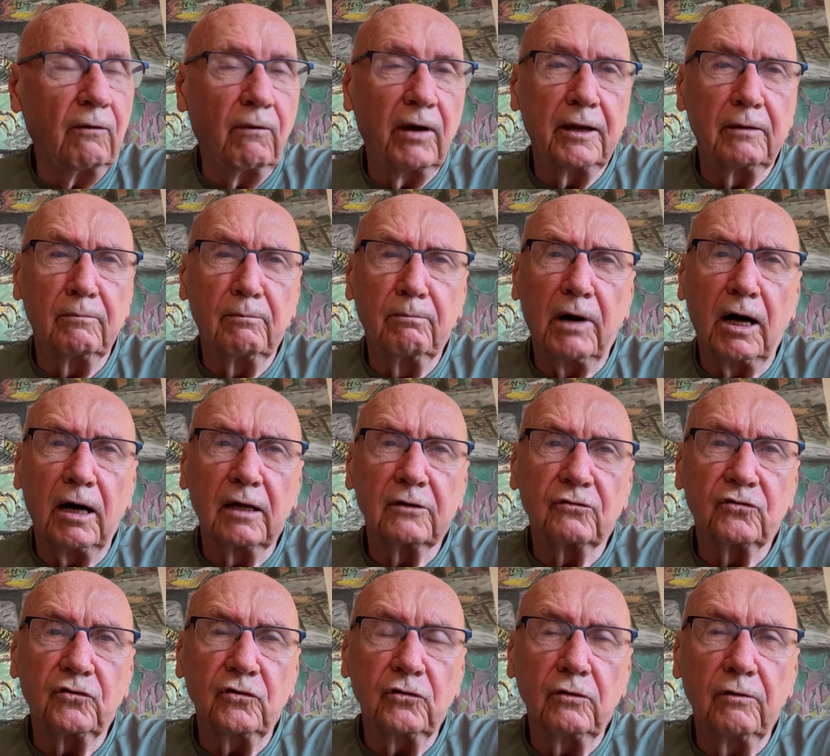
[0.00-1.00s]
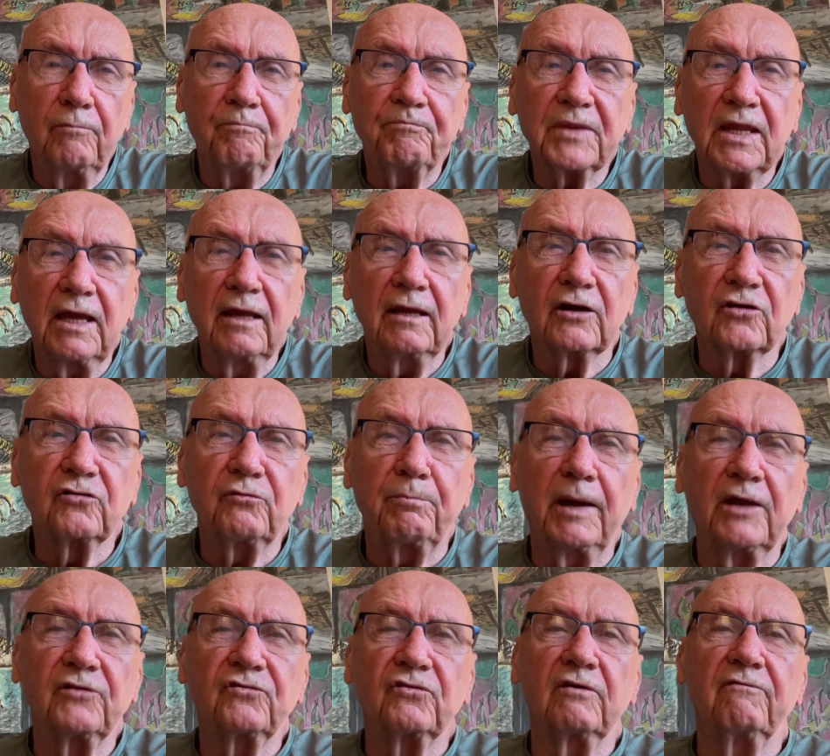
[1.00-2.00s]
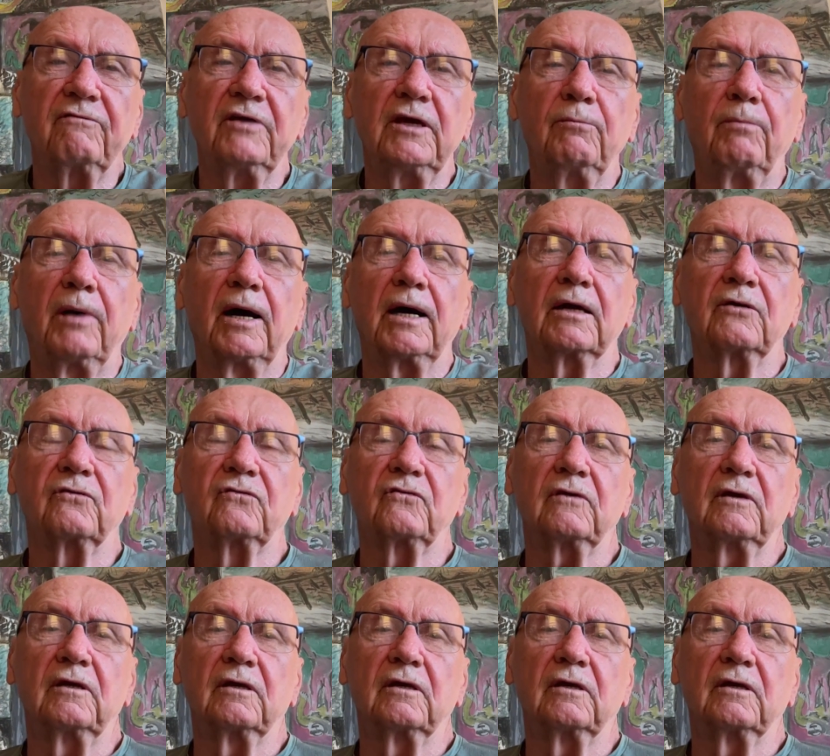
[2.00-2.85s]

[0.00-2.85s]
I went and bought 2 inexpensive e-bikes